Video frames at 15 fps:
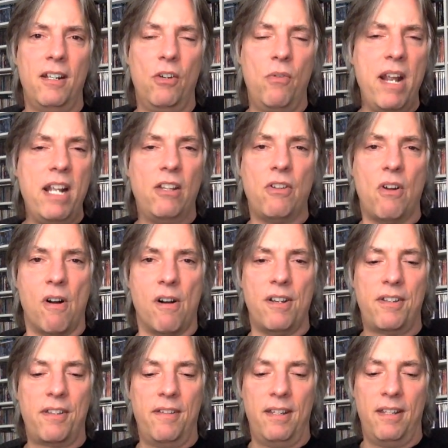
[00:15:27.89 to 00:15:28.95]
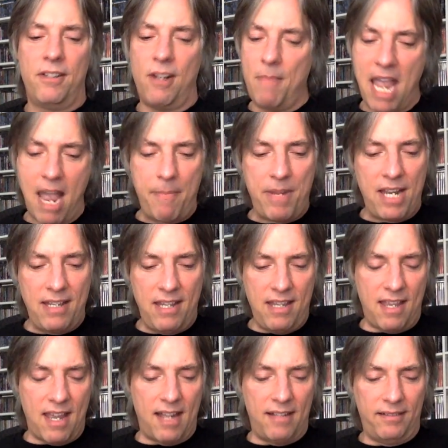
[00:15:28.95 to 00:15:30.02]
Great guitarist. So I'm happy I
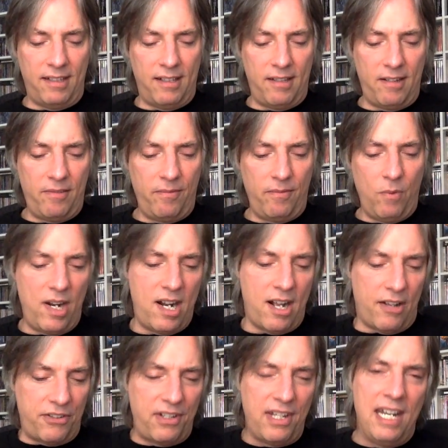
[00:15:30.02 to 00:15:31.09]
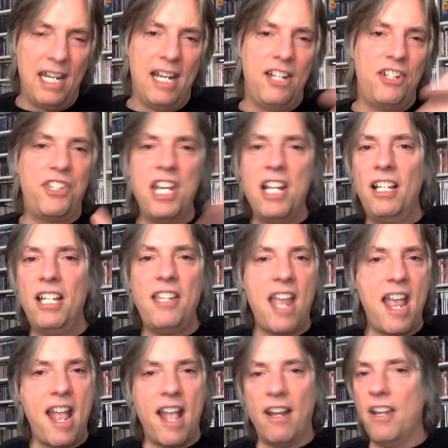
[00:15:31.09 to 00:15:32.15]
did that, you know? What else? Steely
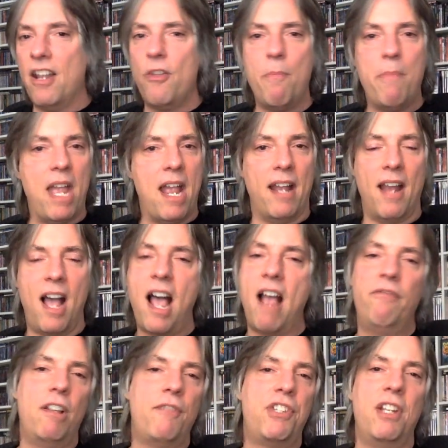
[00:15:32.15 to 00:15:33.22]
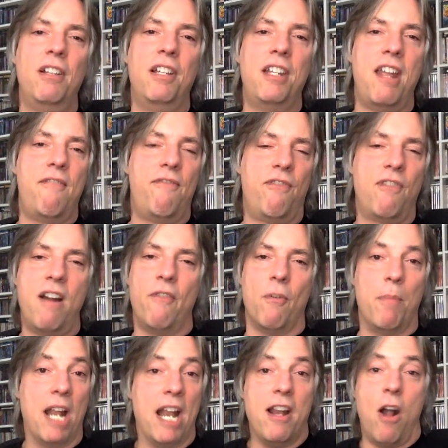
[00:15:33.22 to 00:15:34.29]
Dan, another band. I've loved Steely Dan forever,
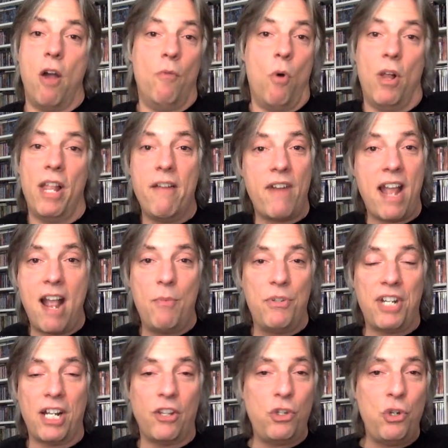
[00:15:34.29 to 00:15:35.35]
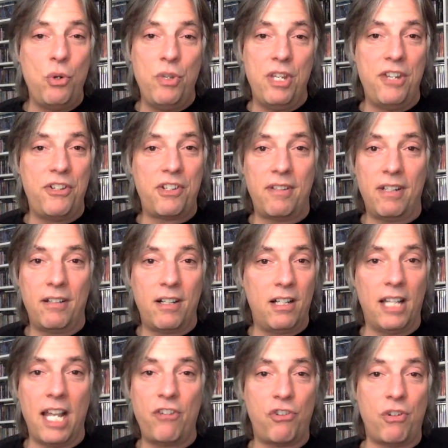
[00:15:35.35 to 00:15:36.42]
but I all I ever had was like a two disc
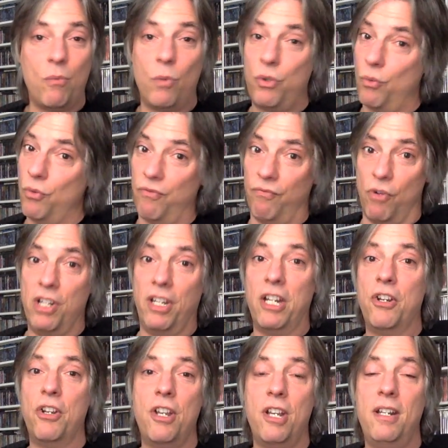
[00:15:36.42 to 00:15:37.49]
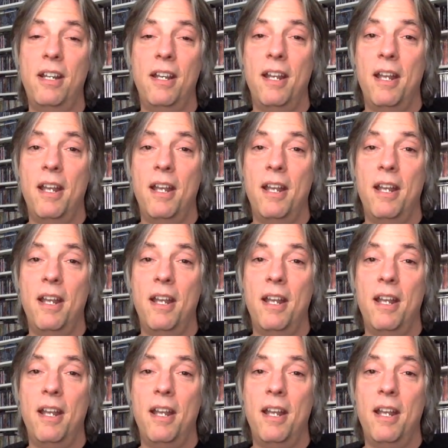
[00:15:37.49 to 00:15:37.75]
collection, which was really good.